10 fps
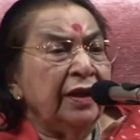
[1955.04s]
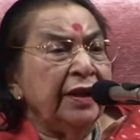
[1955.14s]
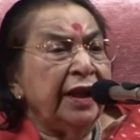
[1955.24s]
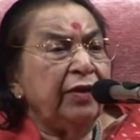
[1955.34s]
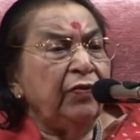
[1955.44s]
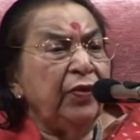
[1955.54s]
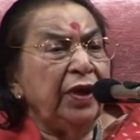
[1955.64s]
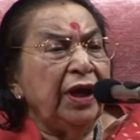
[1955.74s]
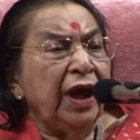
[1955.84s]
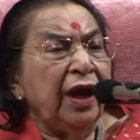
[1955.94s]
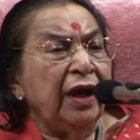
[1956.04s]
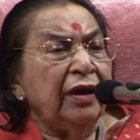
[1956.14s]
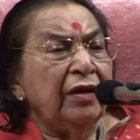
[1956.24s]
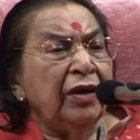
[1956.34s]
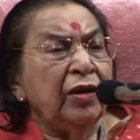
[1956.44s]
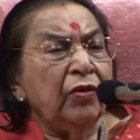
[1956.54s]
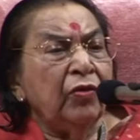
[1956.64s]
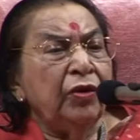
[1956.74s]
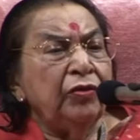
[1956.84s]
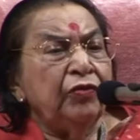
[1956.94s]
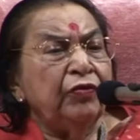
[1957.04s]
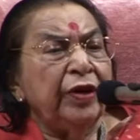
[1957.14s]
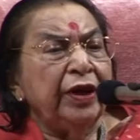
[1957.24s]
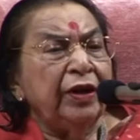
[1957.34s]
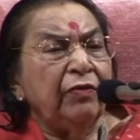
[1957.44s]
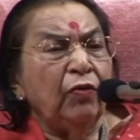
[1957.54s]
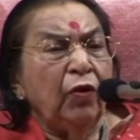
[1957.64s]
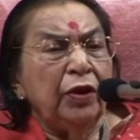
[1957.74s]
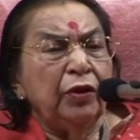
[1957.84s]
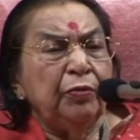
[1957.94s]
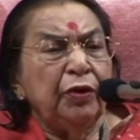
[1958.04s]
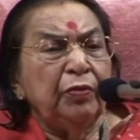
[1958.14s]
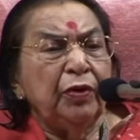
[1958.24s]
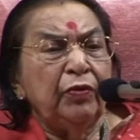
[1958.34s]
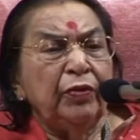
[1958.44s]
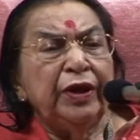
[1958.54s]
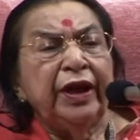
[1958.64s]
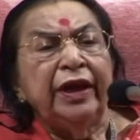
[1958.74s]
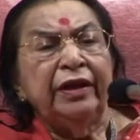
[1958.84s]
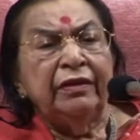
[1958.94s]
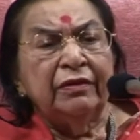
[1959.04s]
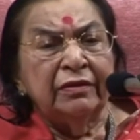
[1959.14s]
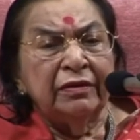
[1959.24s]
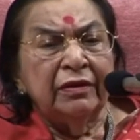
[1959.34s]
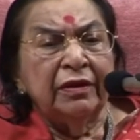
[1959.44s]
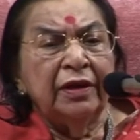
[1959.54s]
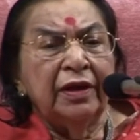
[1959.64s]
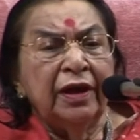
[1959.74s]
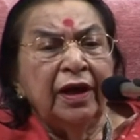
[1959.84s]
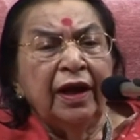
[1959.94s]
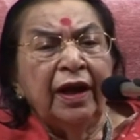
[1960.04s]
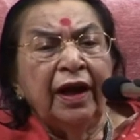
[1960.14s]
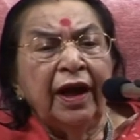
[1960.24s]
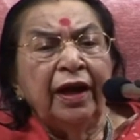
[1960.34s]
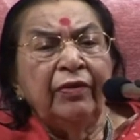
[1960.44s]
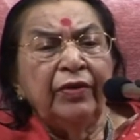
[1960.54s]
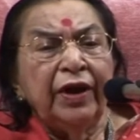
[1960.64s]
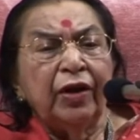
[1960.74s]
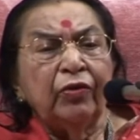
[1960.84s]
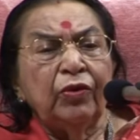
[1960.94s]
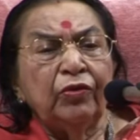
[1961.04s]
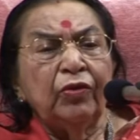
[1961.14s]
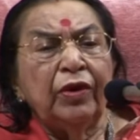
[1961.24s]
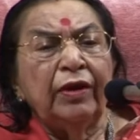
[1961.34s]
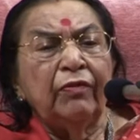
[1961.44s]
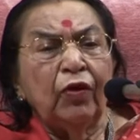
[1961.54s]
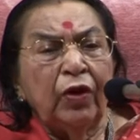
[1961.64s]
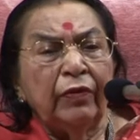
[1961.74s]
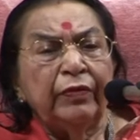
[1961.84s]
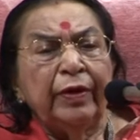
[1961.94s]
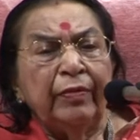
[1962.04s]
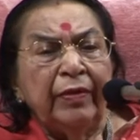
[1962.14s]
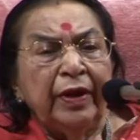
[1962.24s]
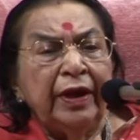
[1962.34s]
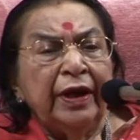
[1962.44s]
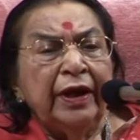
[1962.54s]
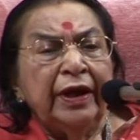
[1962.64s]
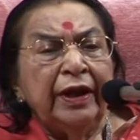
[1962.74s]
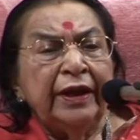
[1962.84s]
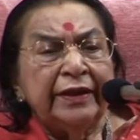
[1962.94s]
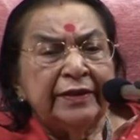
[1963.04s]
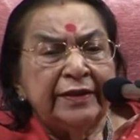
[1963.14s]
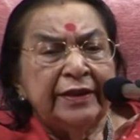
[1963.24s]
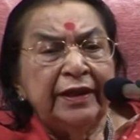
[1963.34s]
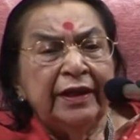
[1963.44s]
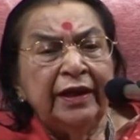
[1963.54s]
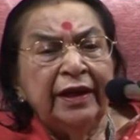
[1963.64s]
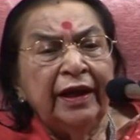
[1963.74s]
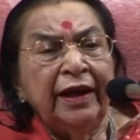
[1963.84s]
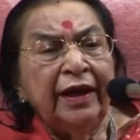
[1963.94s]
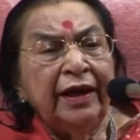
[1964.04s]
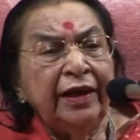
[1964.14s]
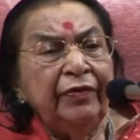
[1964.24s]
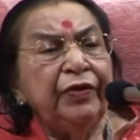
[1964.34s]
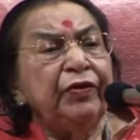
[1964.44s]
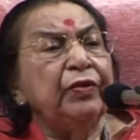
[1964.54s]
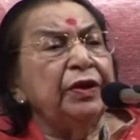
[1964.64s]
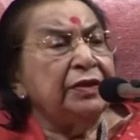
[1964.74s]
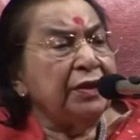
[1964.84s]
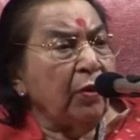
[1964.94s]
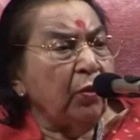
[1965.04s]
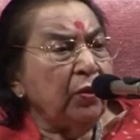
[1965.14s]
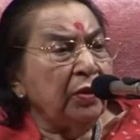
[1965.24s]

that we are going to forgive all the people we hate. And we are going to love all of them. Let us see if it works out.